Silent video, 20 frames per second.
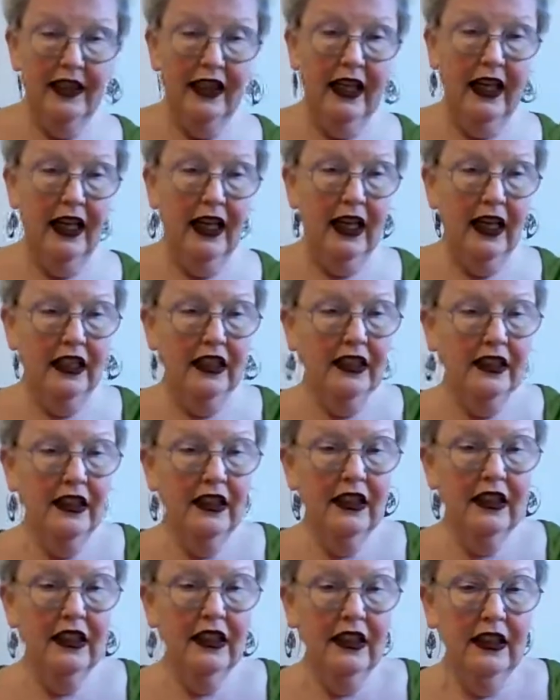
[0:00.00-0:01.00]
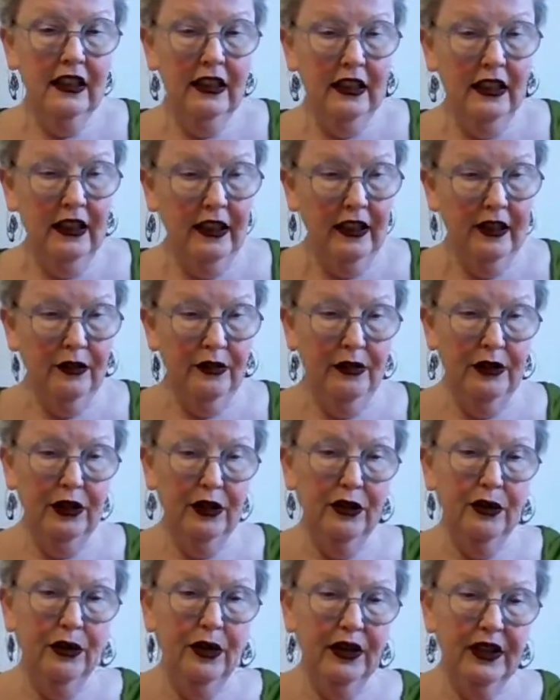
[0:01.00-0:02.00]
card with
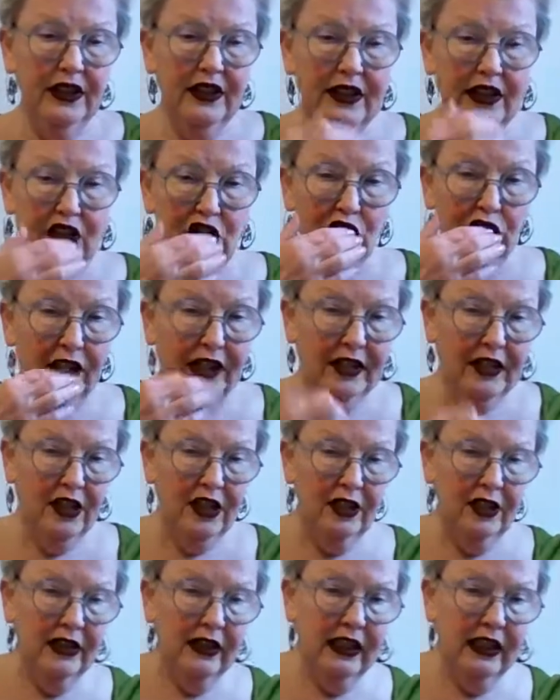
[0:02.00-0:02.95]
your work situation.